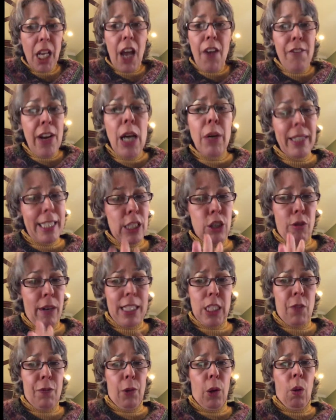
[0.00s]
Very
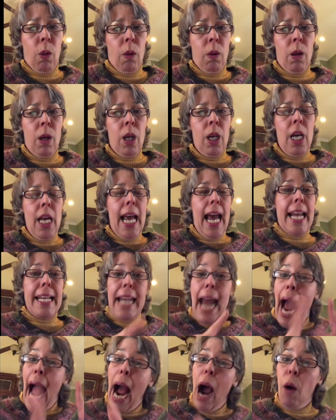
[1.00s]
stressful. And
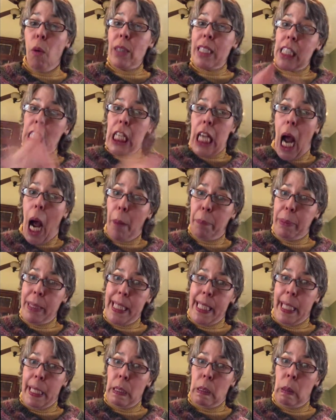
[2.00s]
now it's the
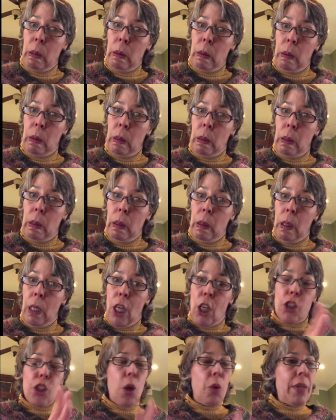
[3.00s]
opposite.
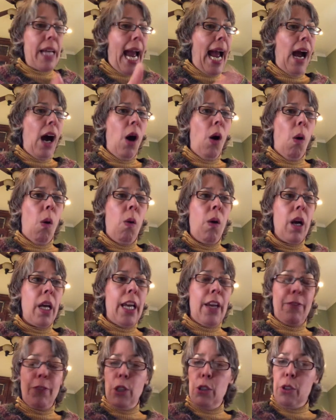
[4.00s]
So now,
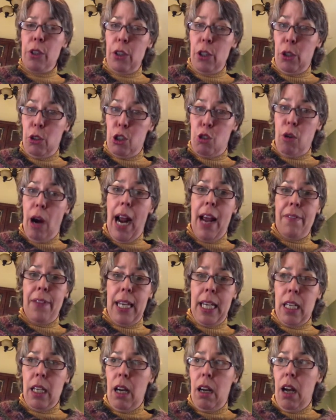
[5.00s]
if you, you're
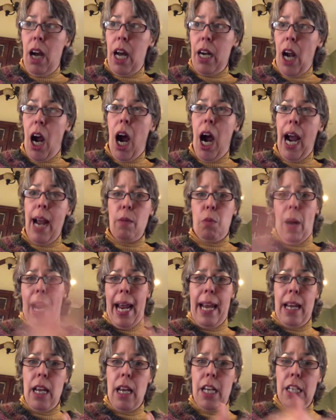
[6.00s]
driving on a
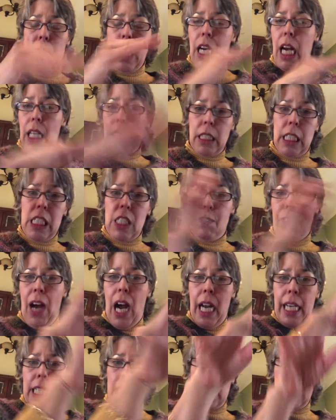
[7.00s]
highway and you got these
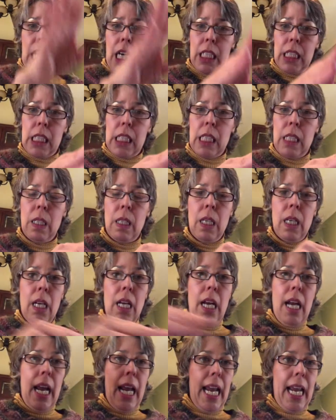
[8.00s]
viaducts,
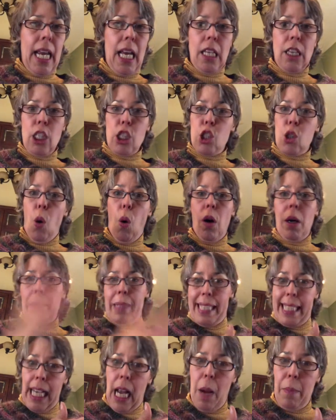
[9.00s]
and the storm
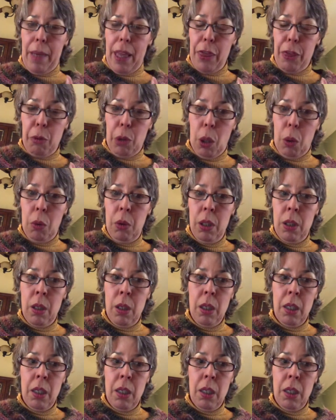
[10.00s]
is coming through.